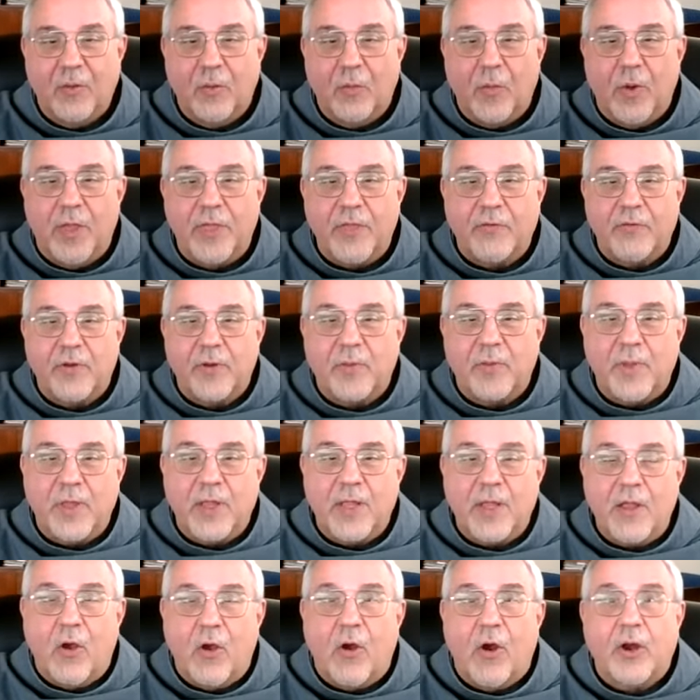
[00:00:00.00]
whether it
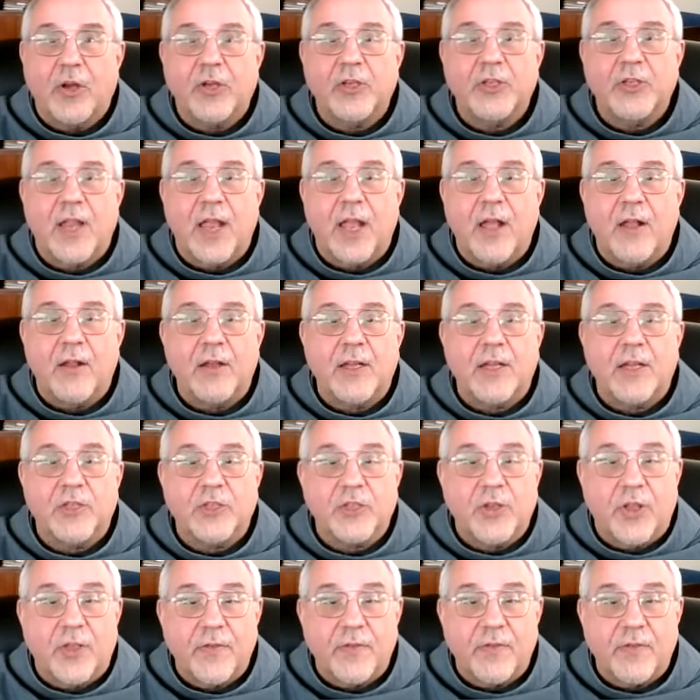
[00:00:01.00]
be Orange County
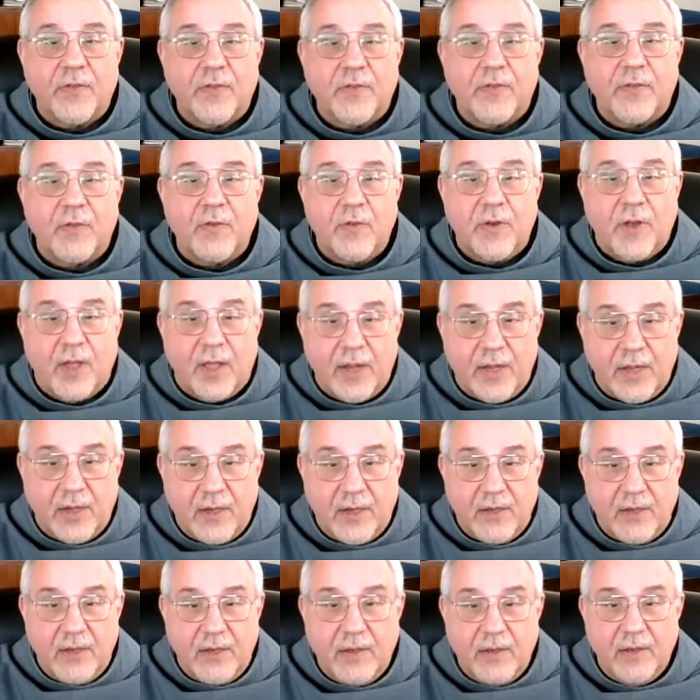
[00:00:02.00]
Justice
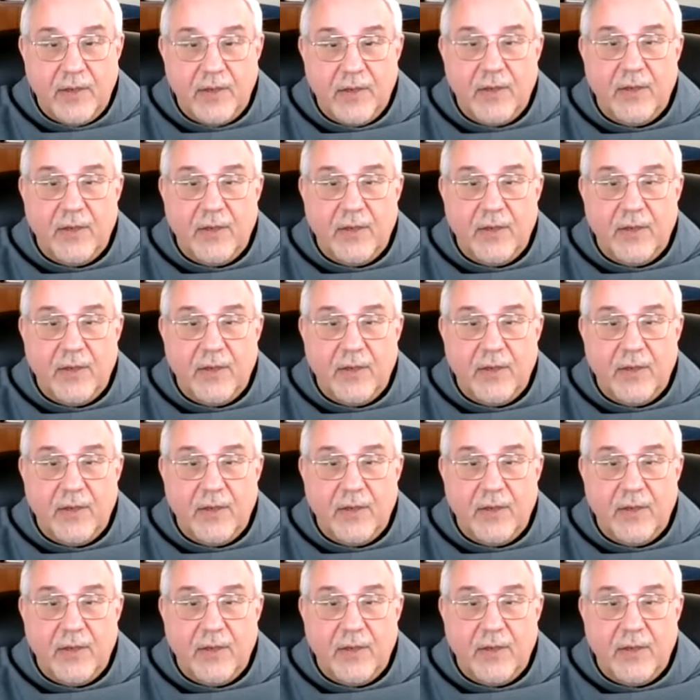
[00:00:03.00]
United